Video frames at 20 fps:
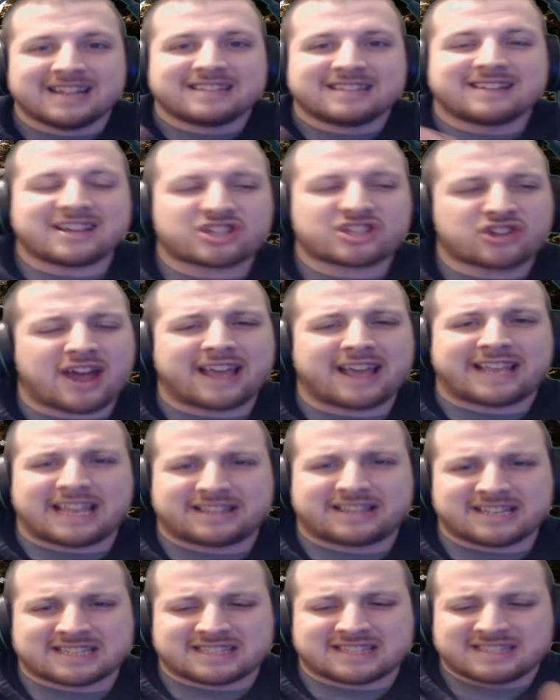Let's try to
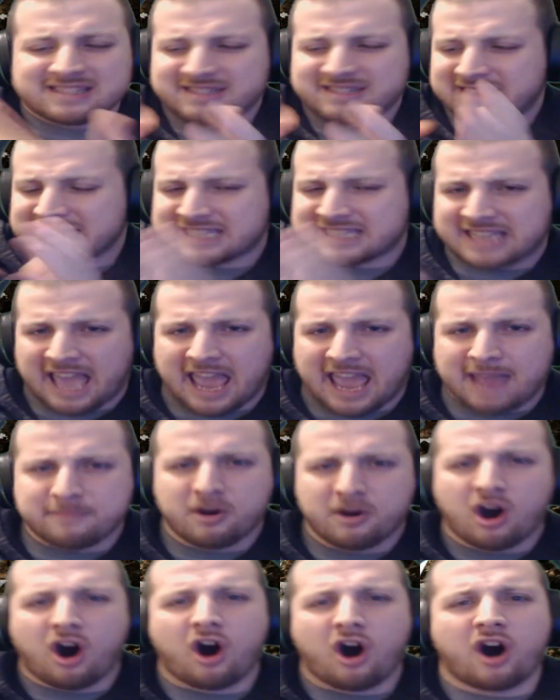get this this
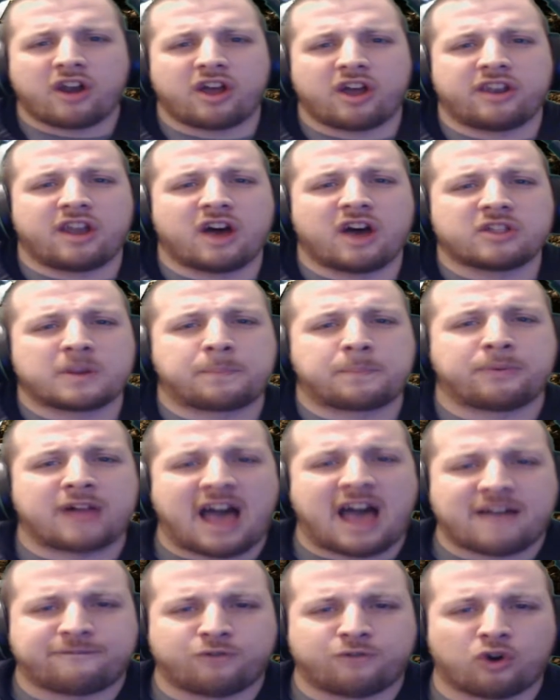game on another
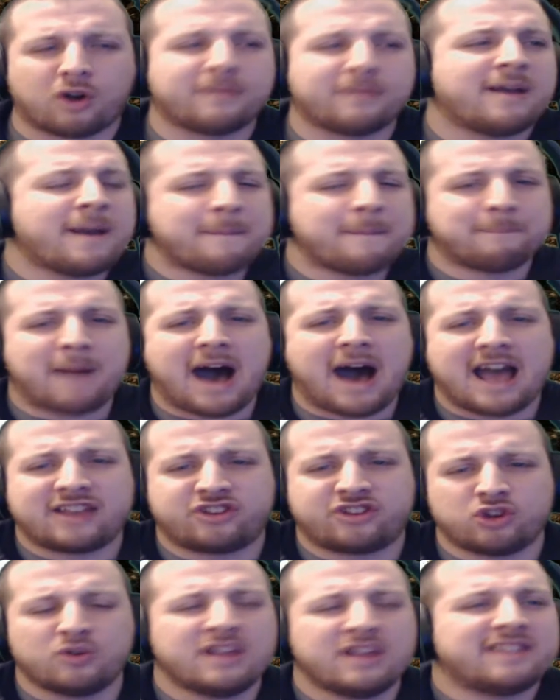platform.
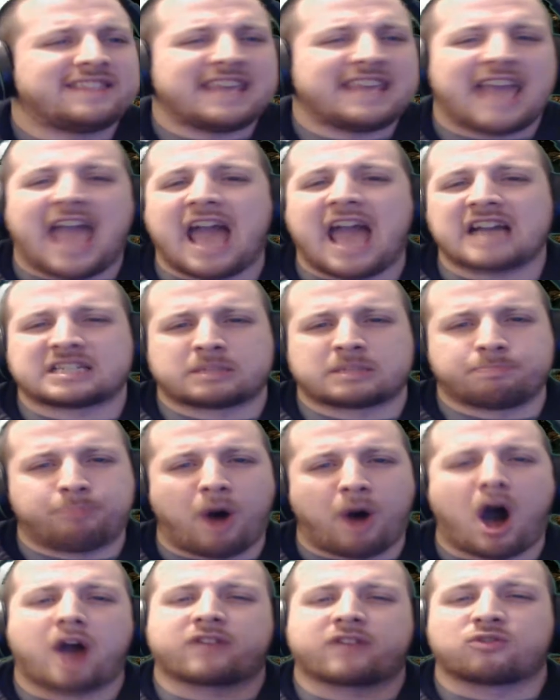Mind you, the
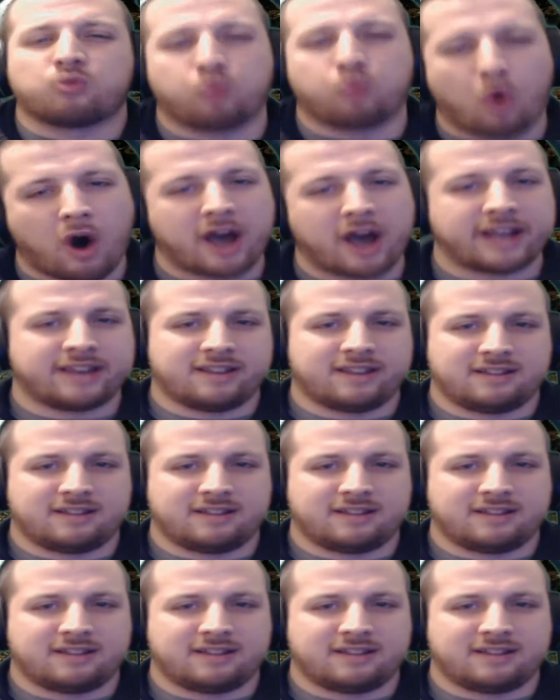Xbox One.